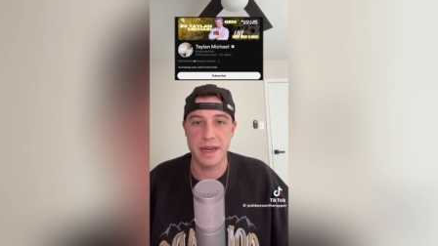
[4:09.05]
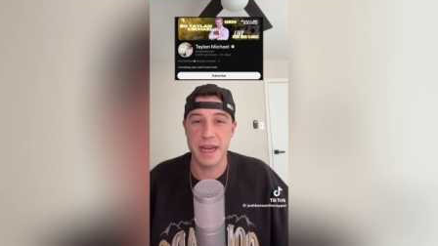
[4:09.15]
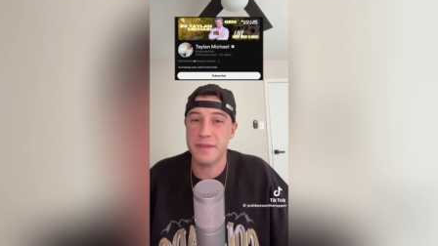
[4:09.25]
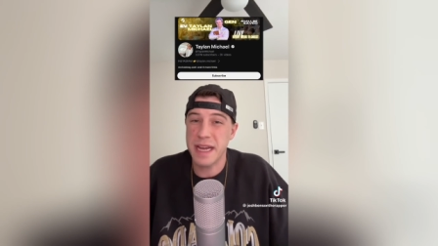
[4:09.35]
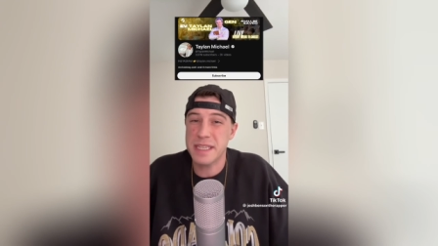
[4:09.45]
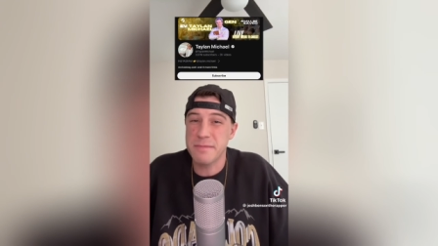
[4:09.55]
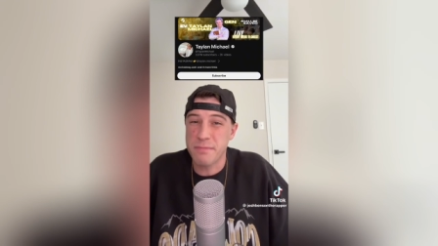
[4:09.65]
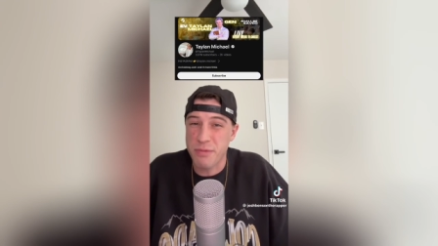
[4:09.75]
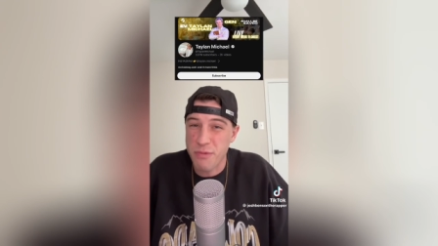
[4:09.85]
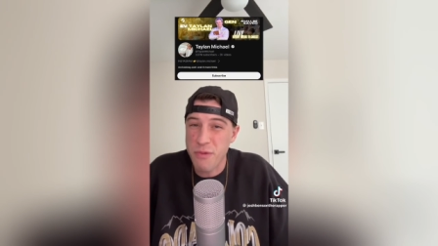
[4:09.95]
And I've got some
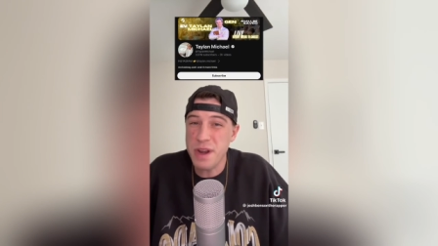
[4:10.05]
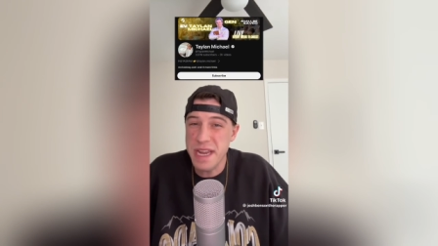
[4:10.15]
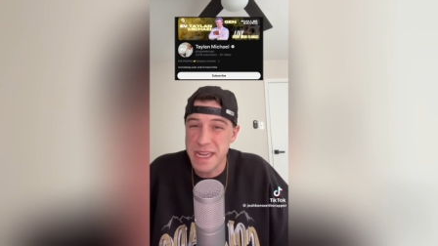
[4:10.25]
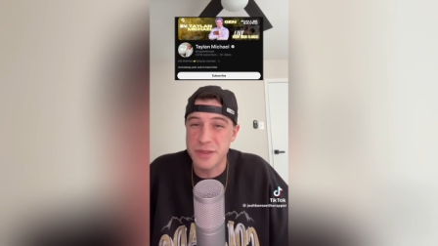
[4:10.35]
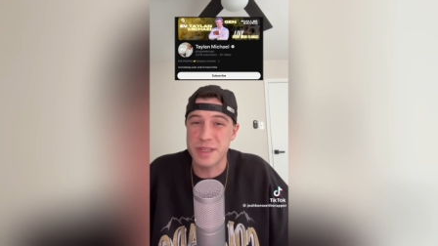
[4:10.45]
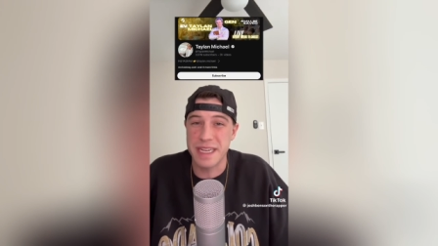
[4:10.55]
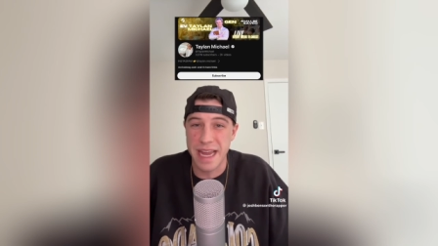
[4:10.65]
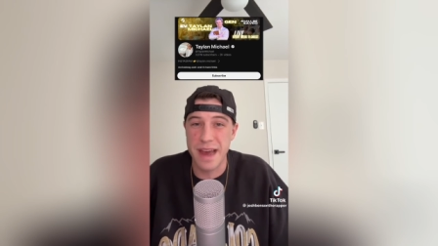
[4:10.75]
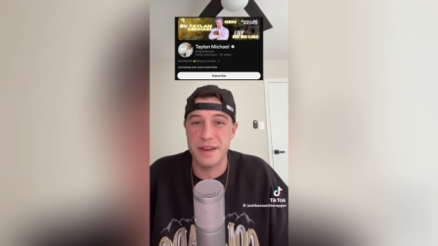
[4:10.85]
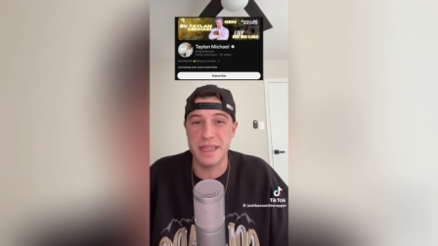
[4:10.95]
pretty interesting
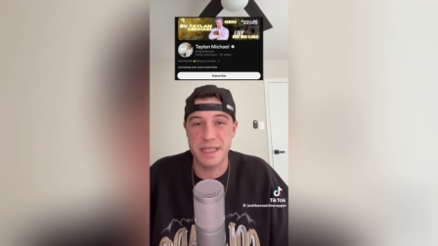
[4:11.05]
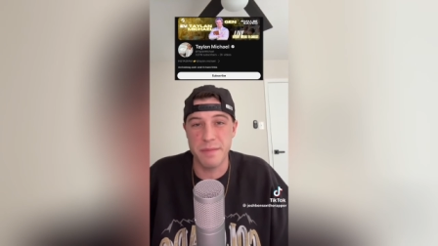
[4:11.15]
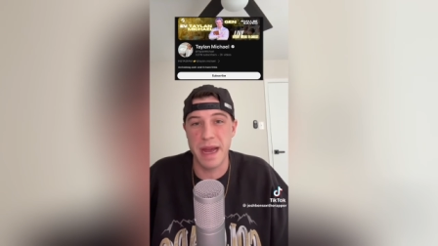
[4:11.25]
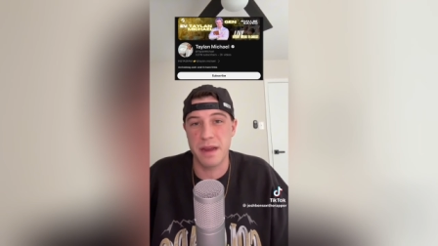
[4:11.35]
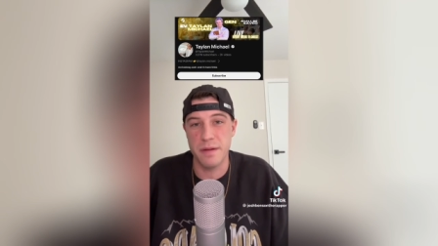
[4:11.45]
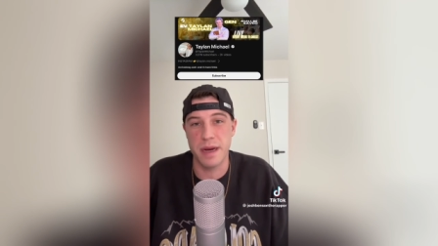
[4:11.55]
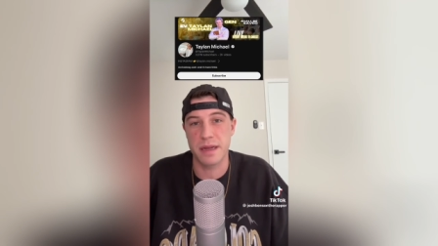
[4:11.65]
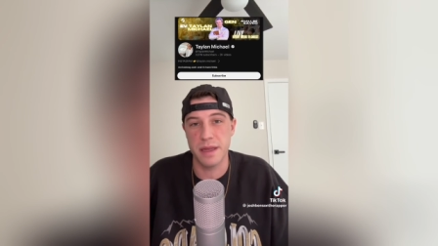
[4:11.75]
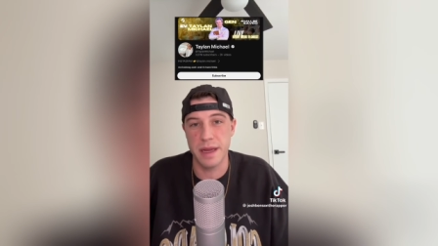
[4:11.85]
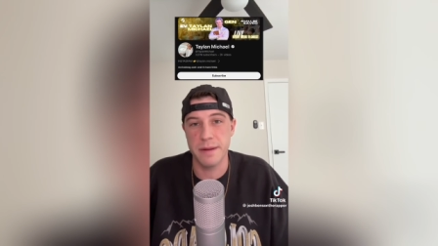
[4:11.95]
evidence to back up my
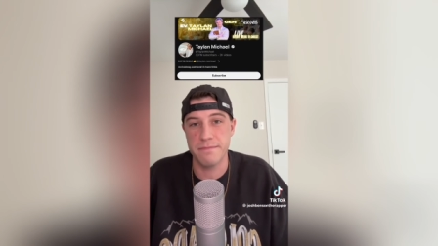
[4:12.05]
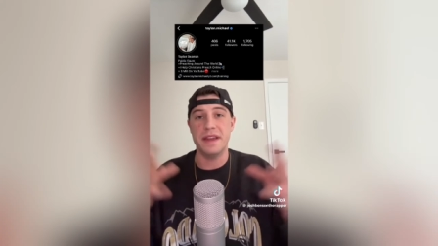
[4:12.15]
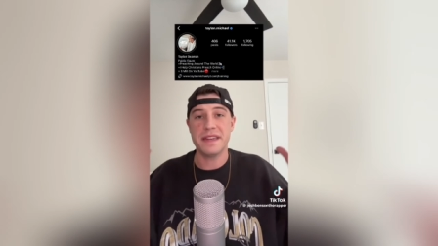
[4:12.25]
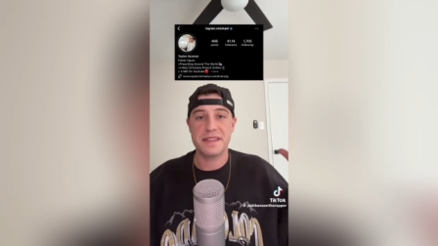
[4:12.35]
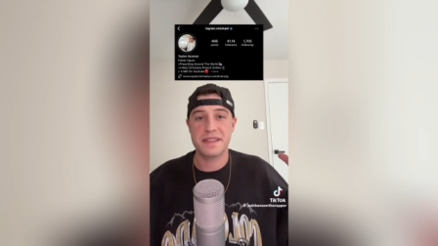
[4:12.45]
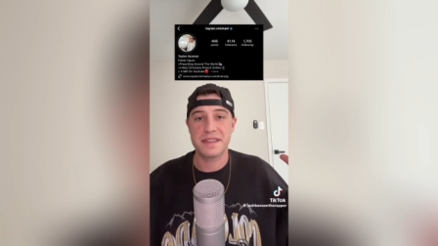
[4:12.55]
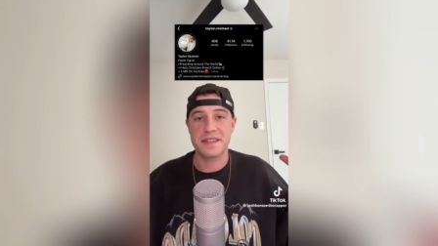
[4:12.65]
claim. This